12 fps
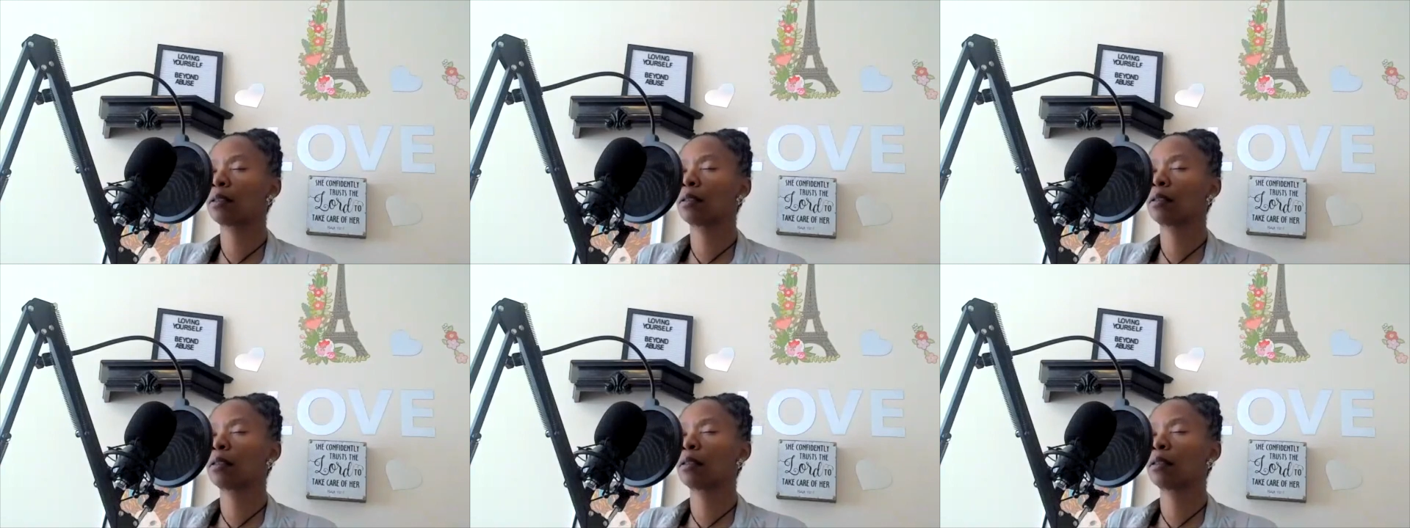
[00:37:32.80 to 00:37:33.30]

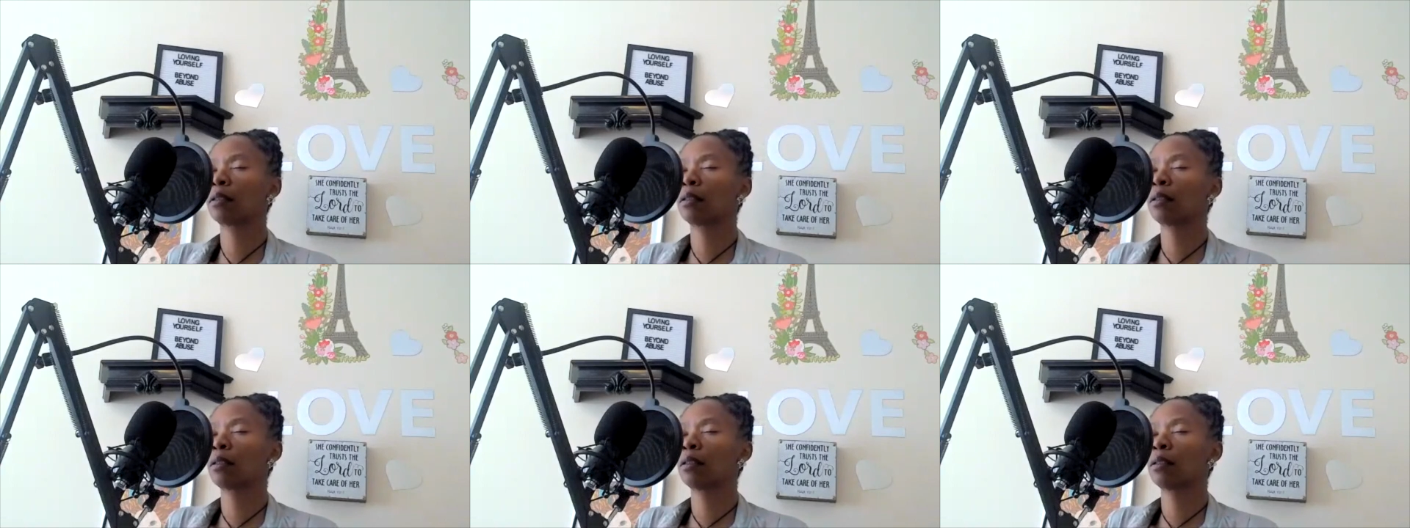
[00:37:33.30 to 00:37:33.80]

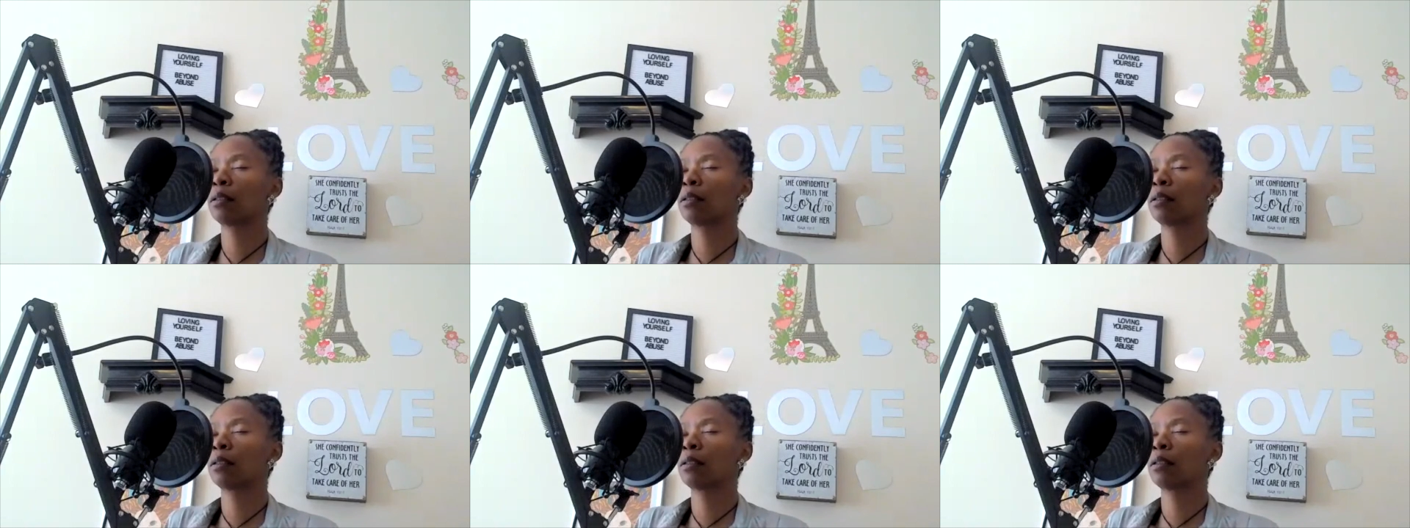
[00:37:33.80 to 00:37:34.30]

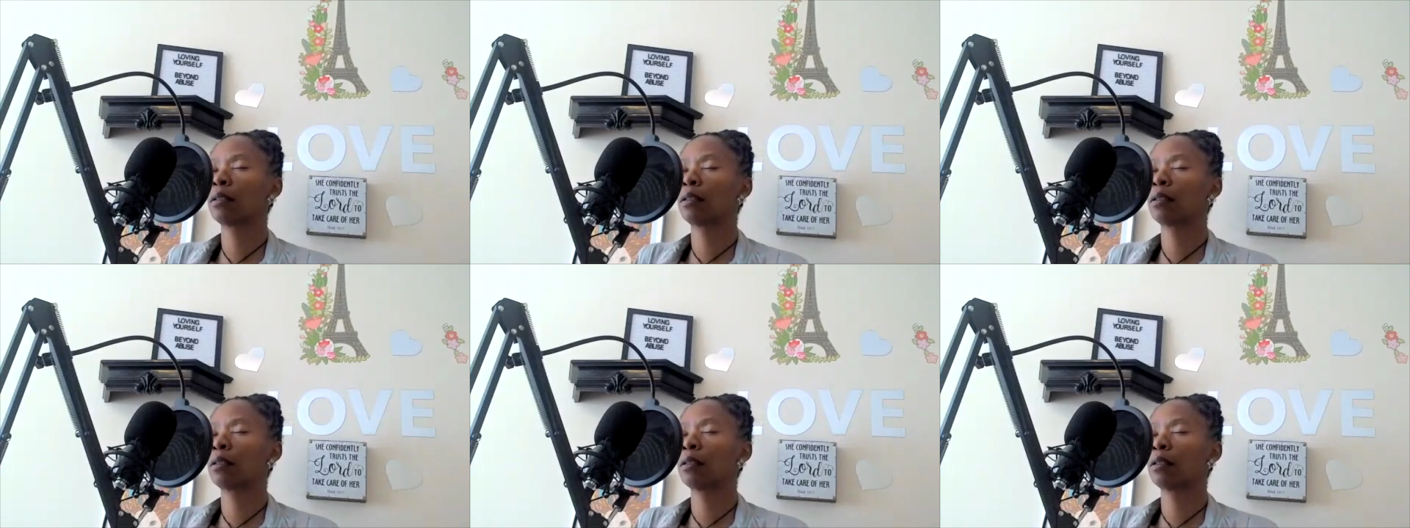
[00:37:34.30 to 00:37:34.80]

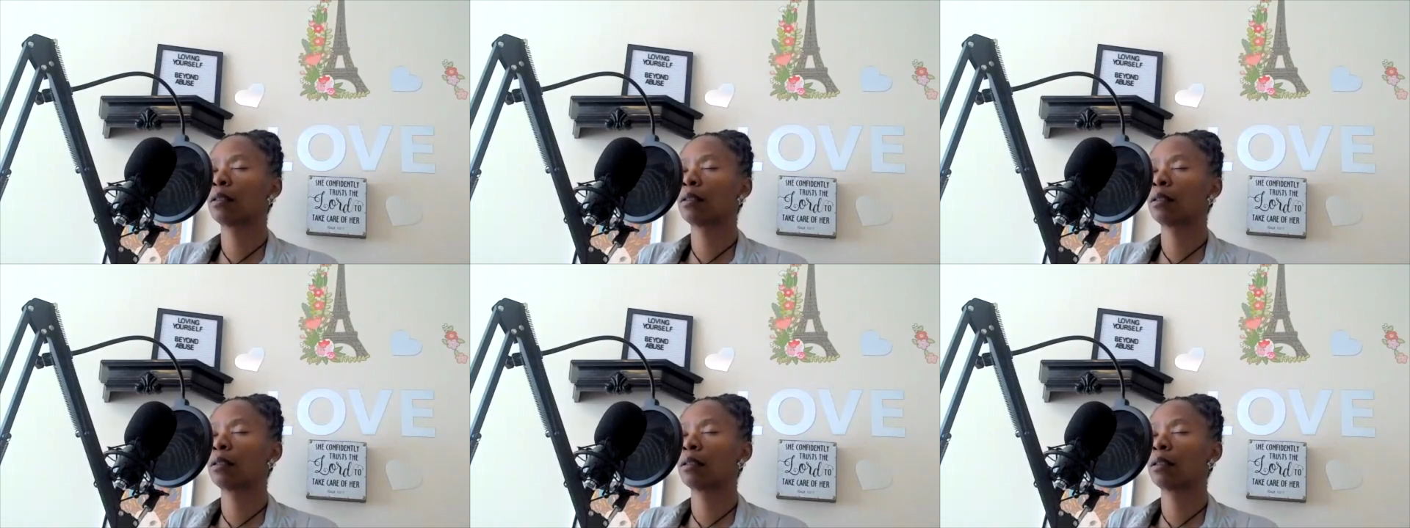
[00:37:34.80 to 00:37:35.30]

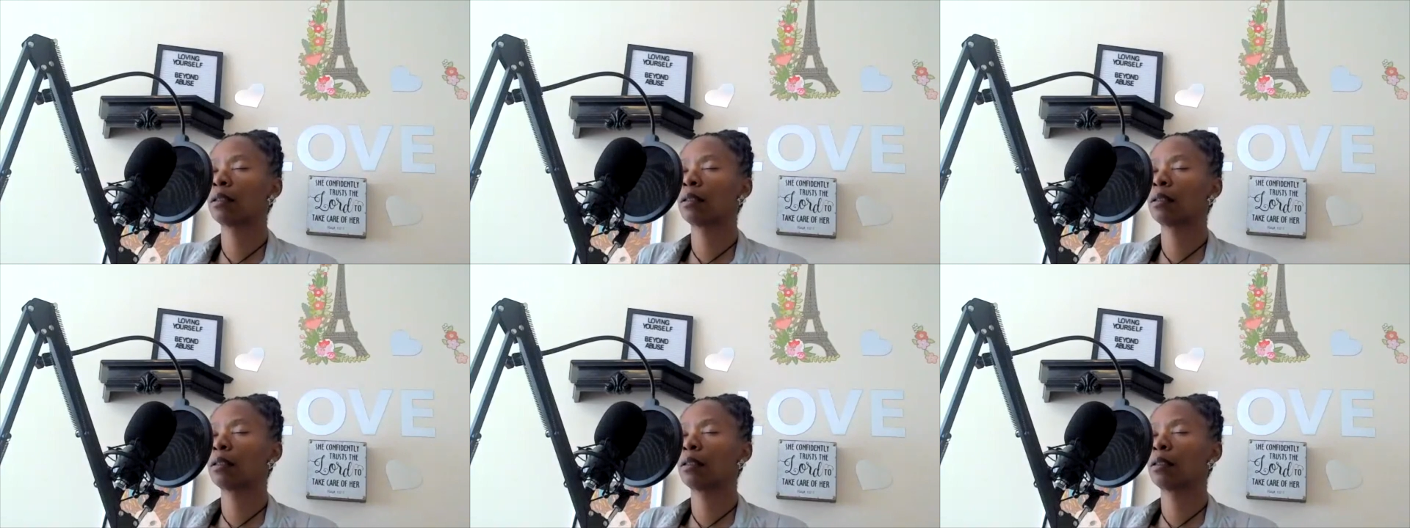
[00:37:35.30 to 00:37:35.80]

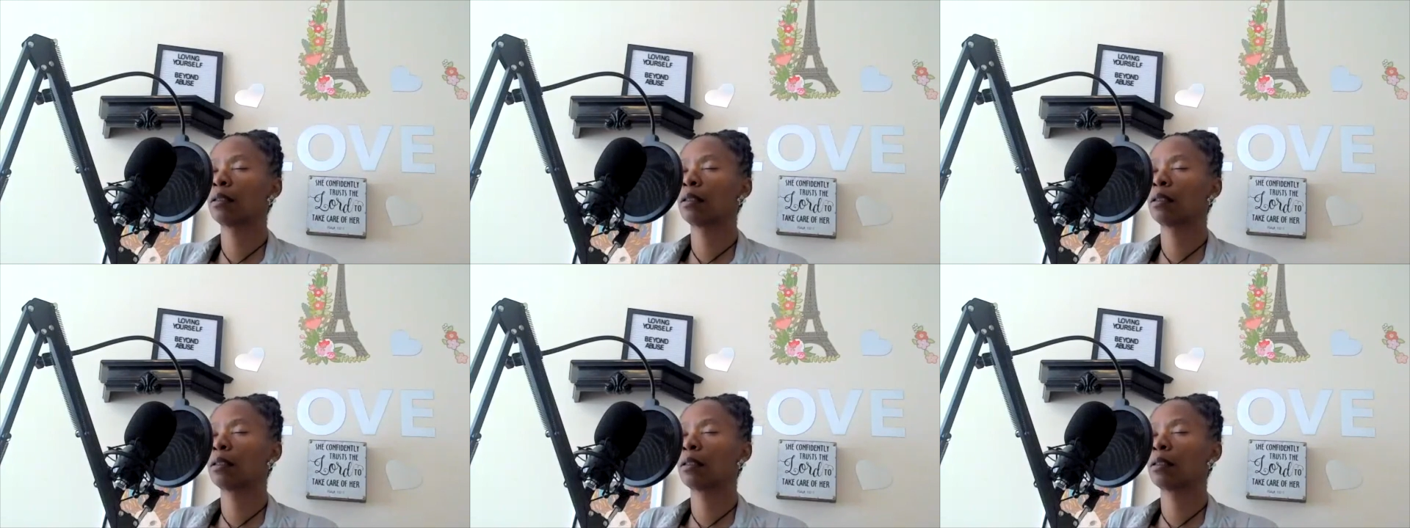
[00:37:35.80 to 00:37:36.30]

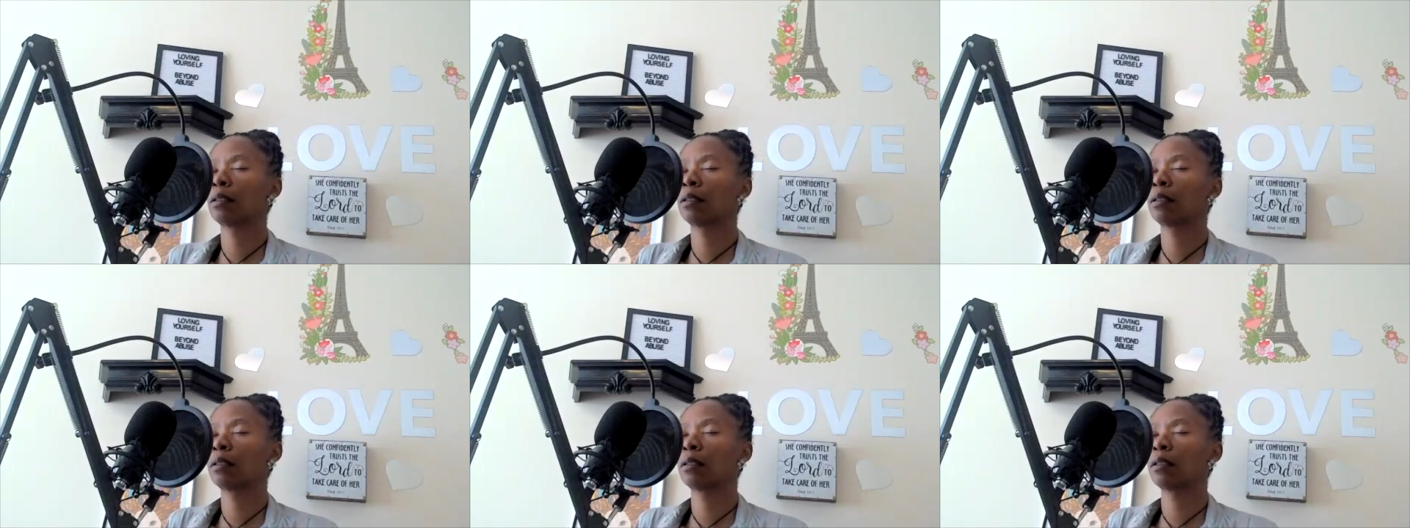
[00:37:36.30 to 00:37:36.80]

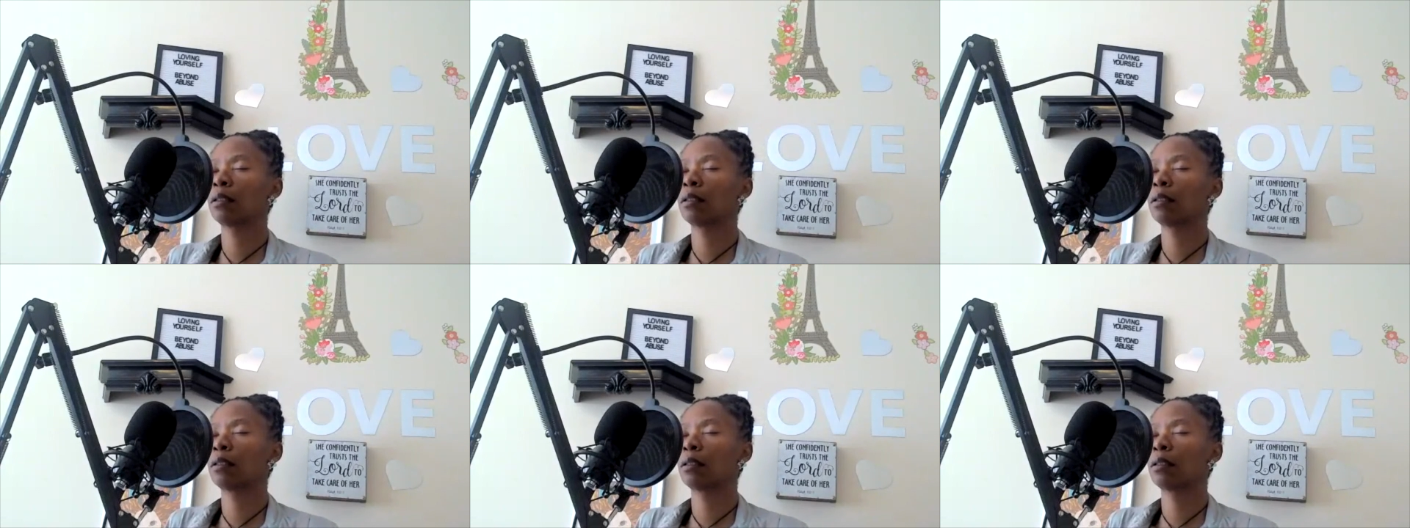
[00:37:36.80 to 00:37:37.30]

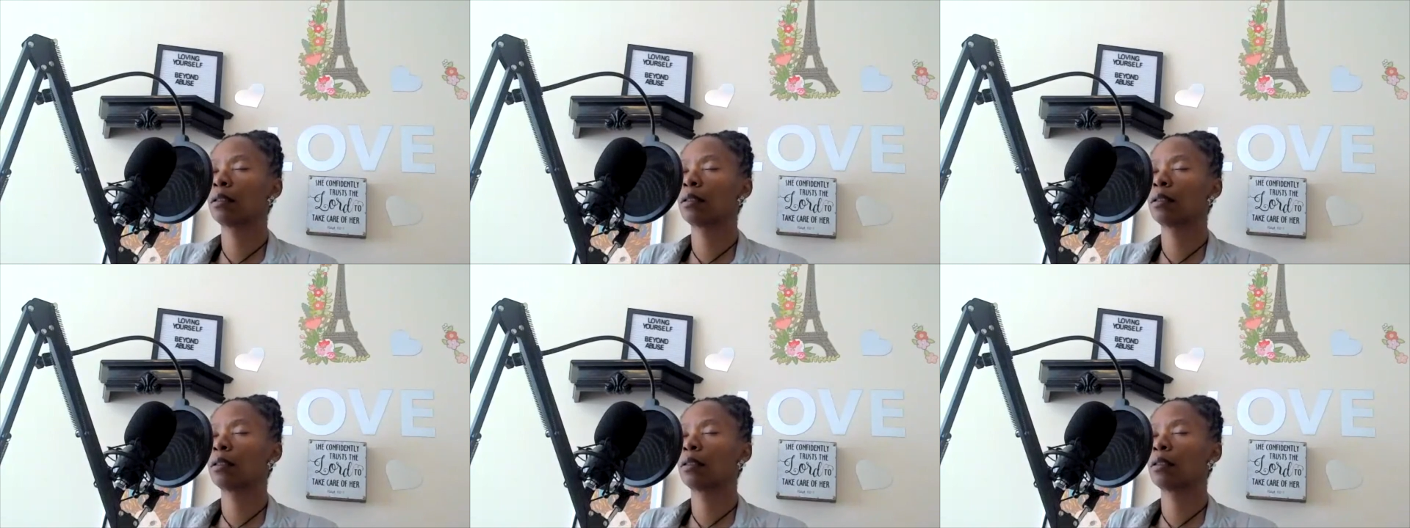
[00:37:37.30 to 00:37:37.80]

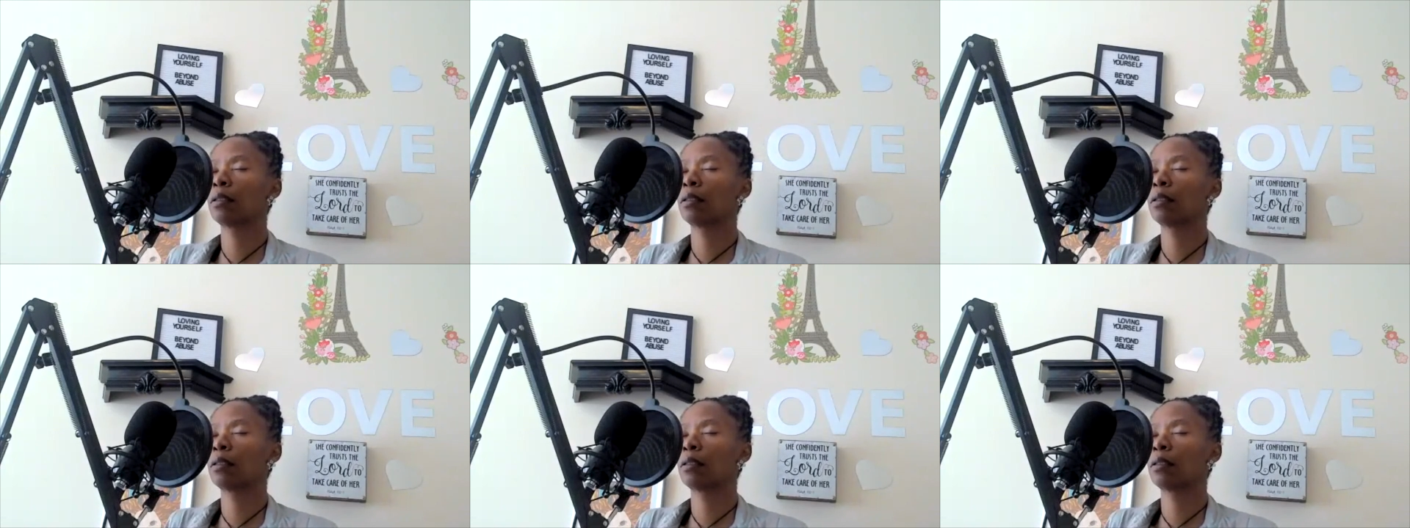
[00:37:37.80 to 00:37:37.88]
Nobody speaks.